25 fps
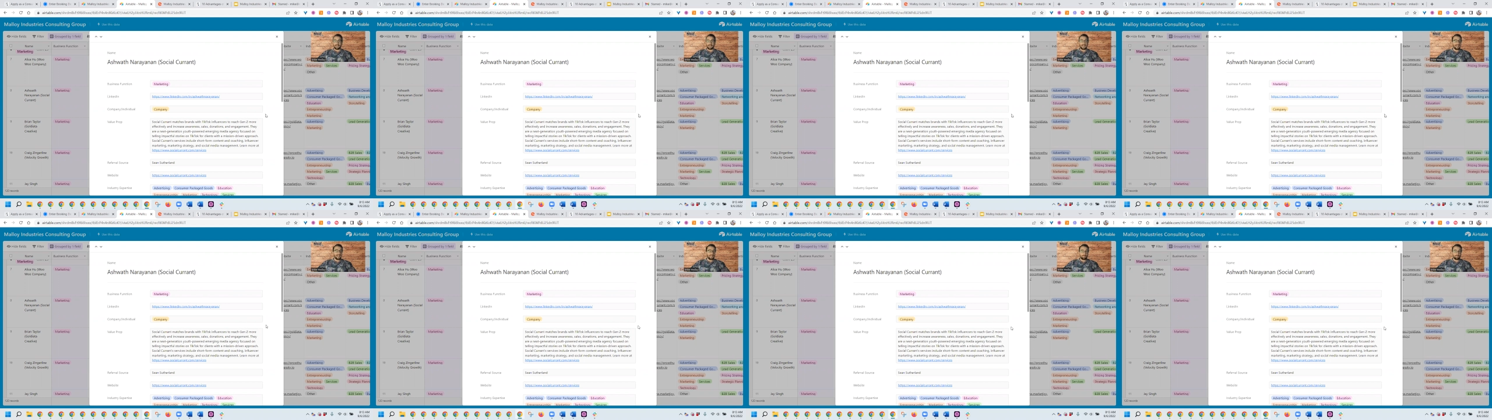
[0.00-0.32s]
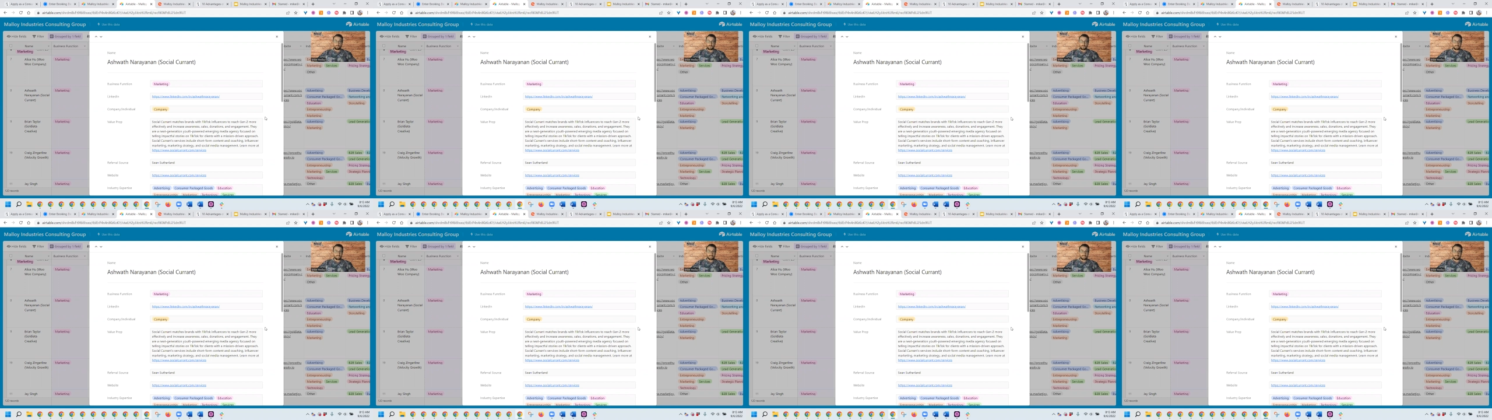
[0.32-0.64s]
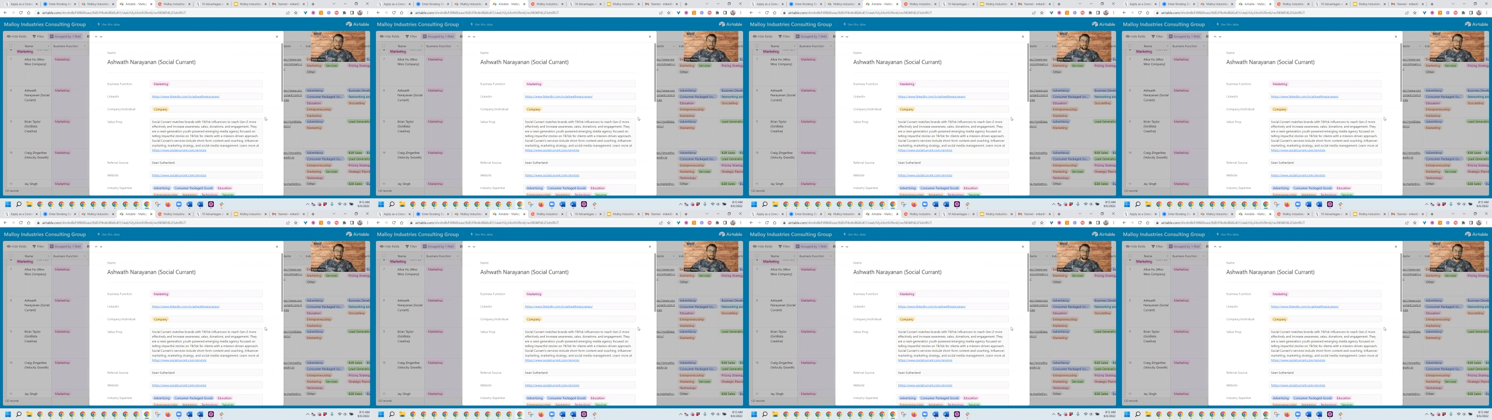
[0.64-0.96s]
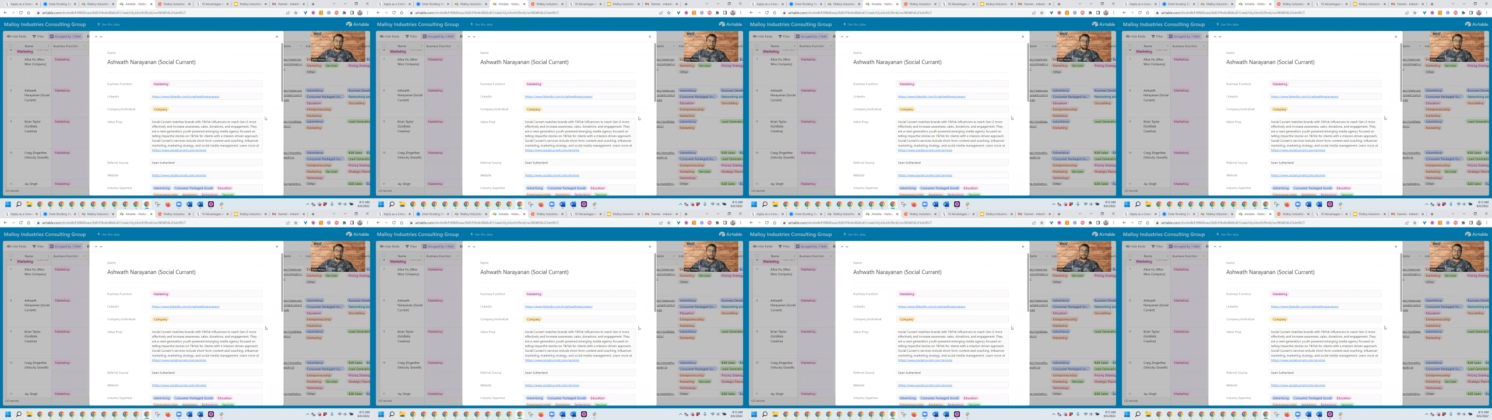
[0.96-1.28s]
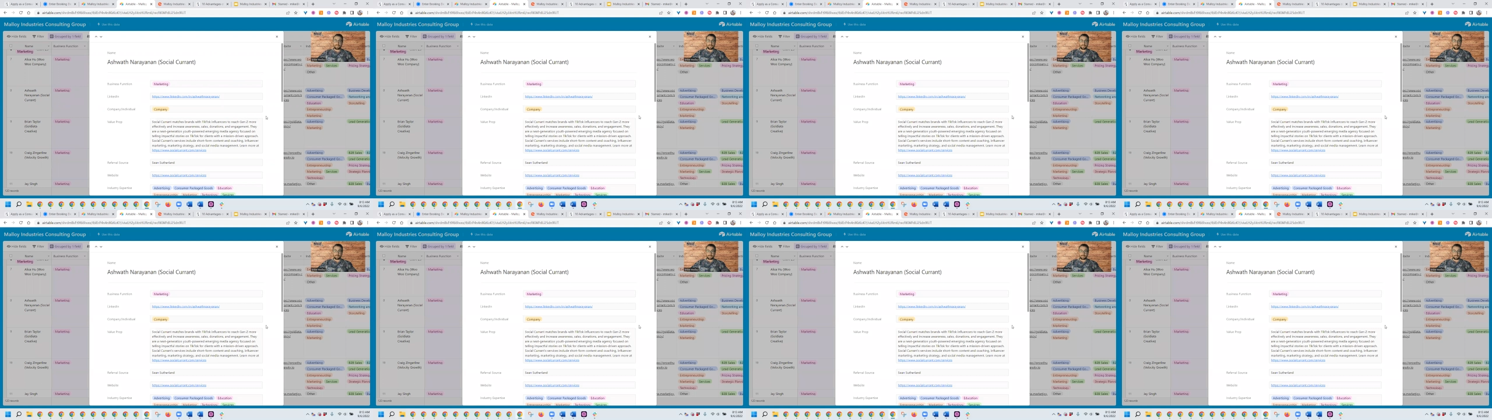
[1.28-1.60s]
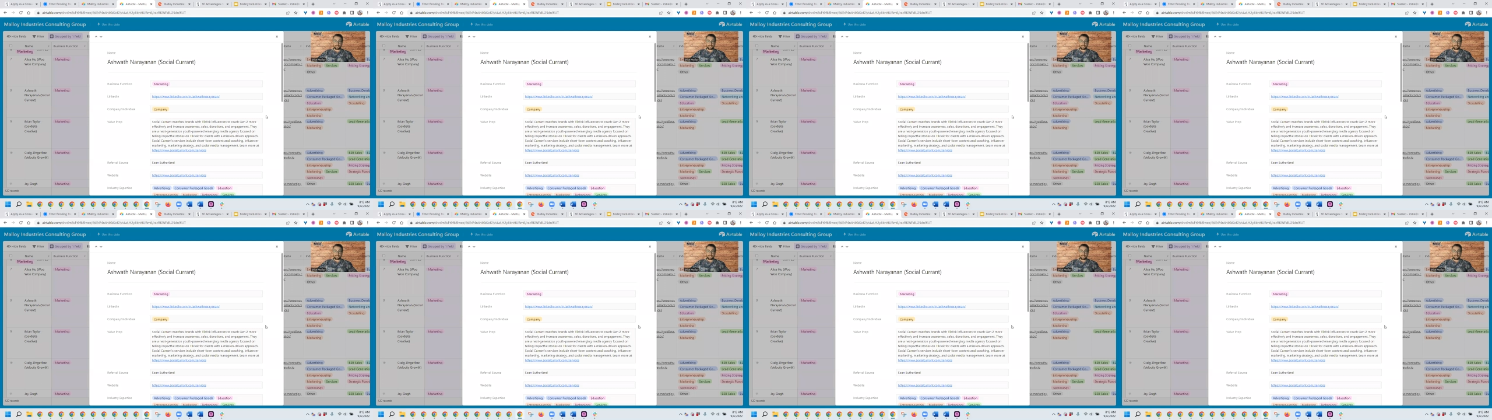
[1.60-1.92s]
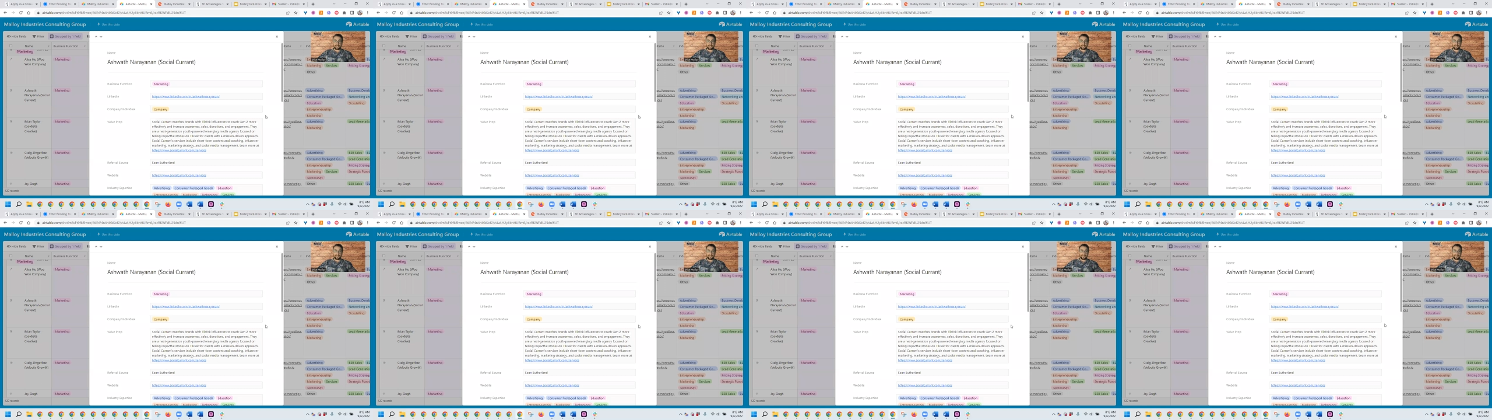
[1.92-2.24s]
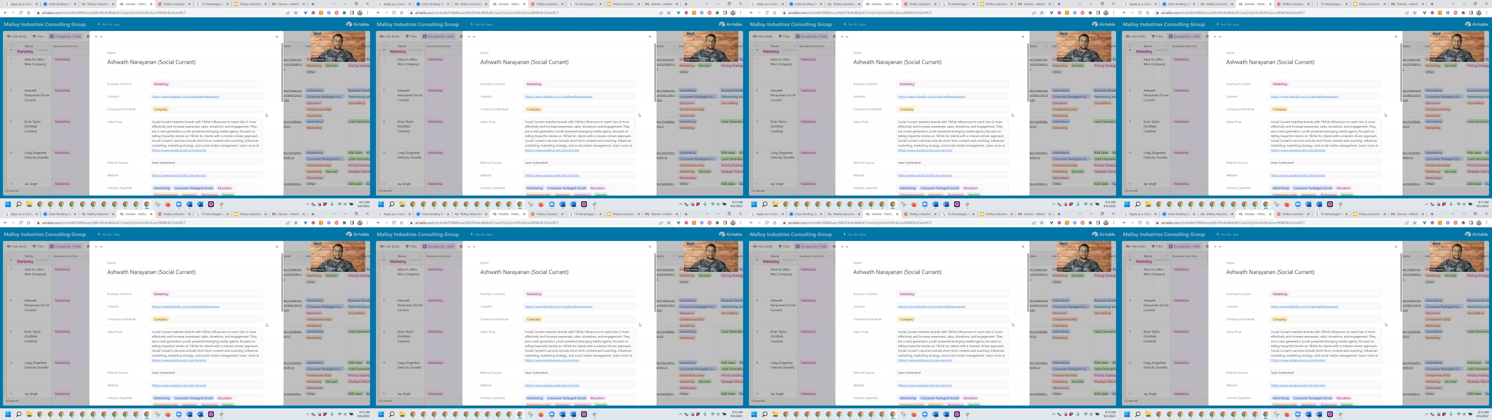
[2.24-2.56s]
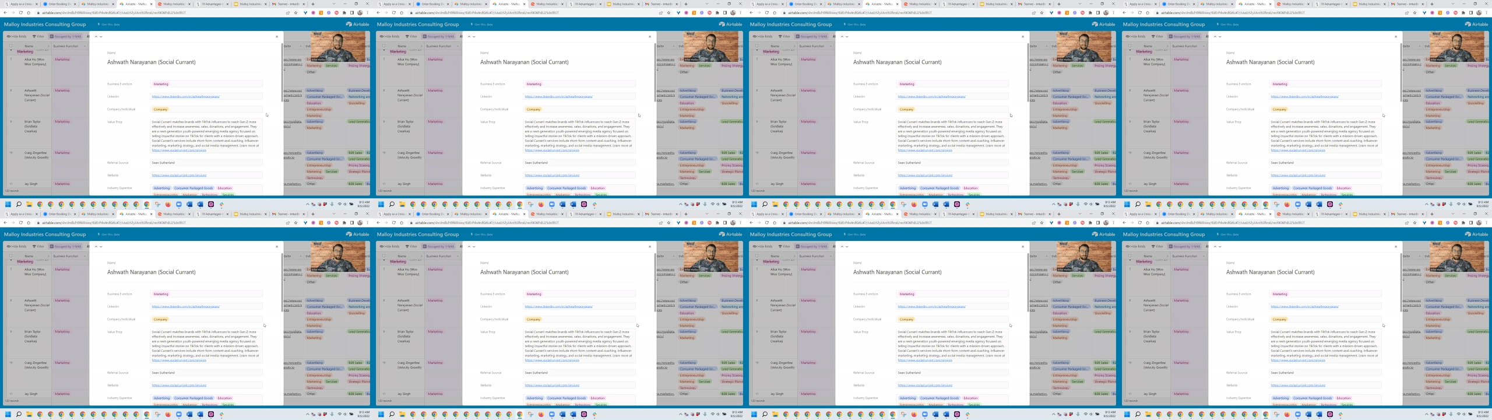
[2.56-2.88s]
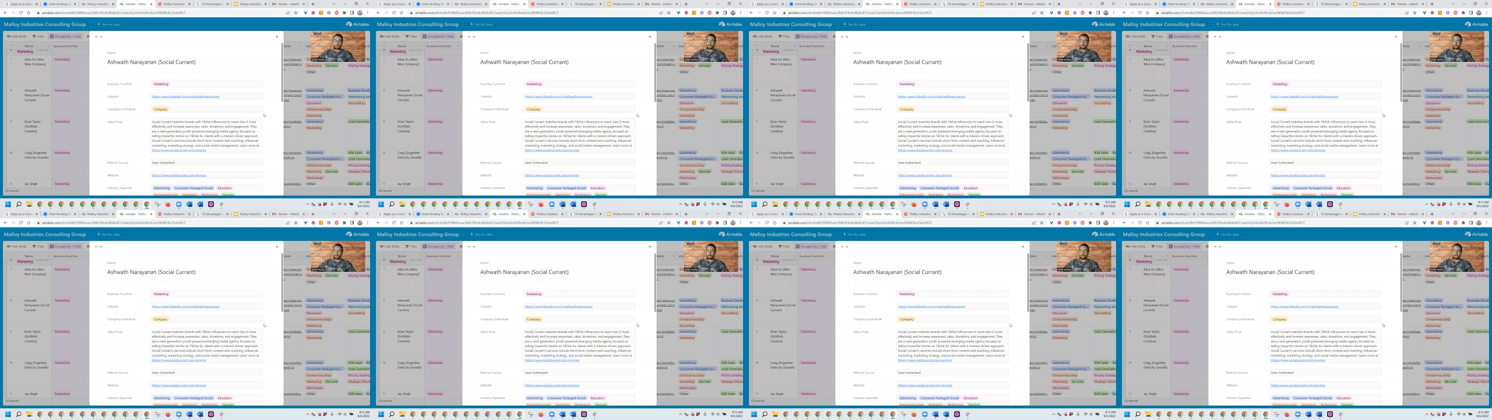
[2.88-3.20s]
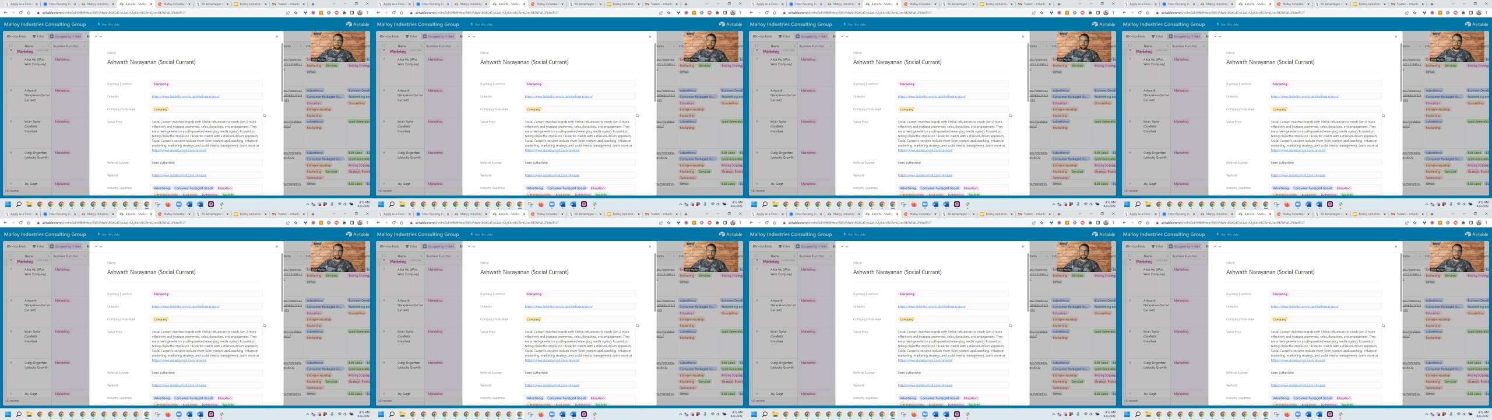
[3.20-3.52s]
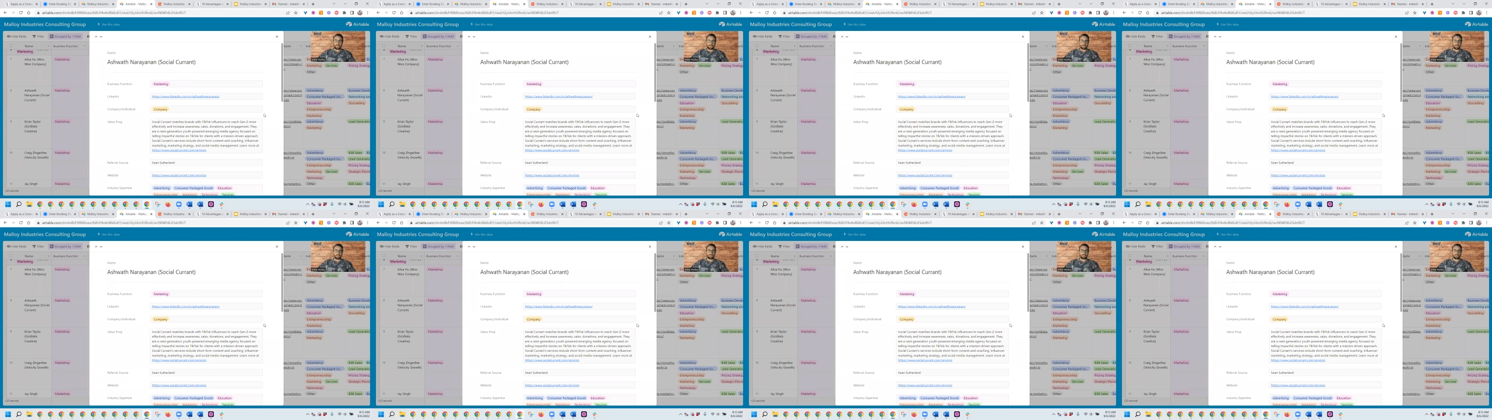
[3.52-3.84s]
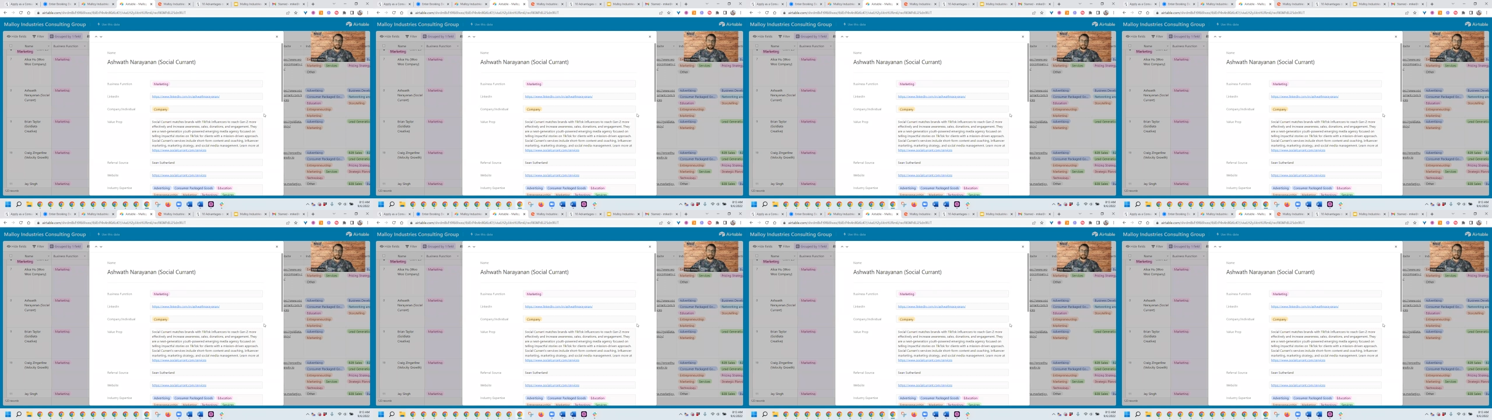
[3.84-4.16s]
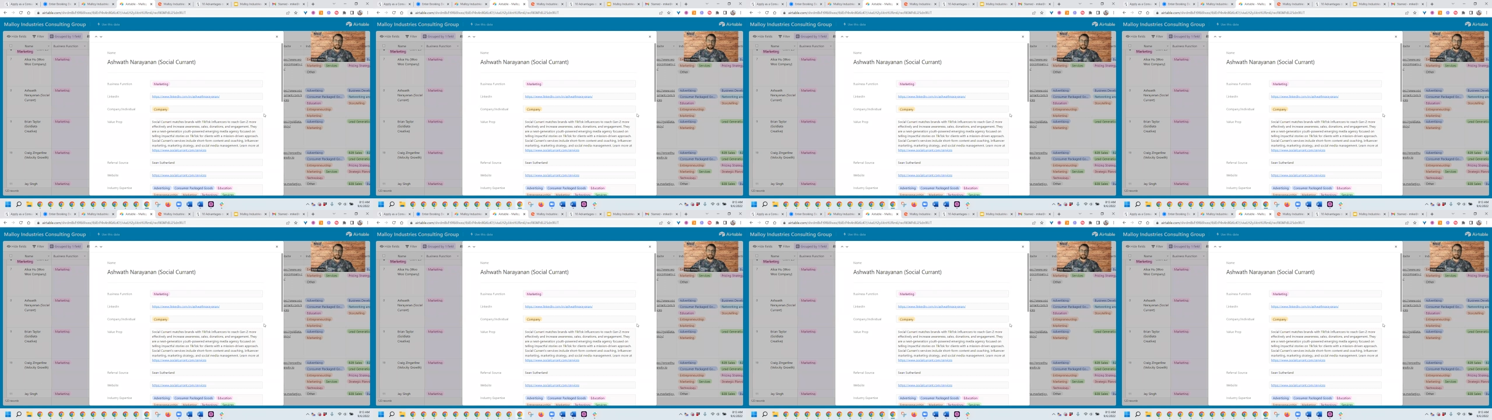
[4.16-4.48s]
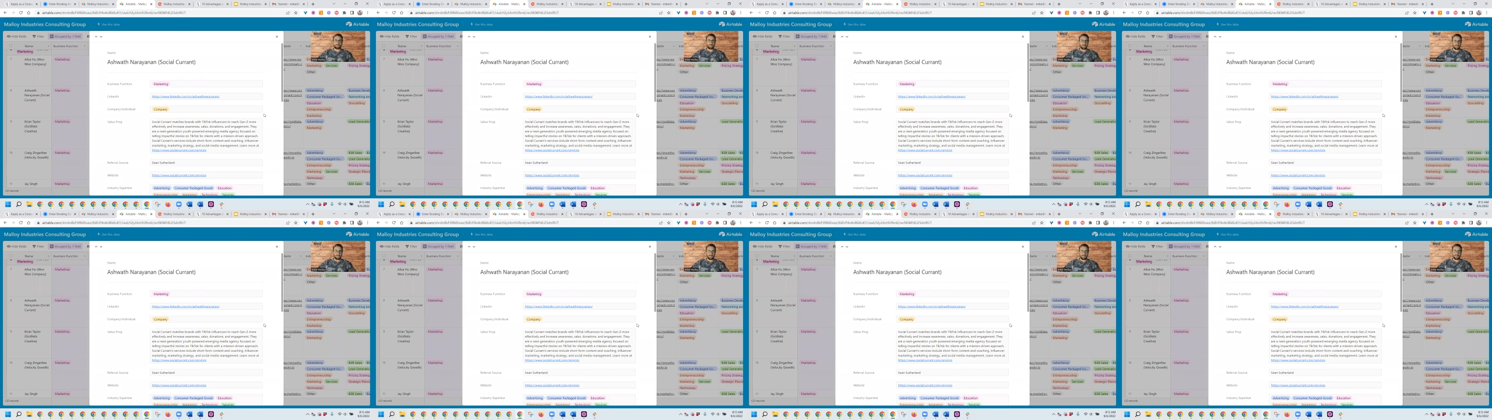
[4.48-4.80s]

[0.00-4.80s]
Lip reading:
Nobody's mouth can be seen.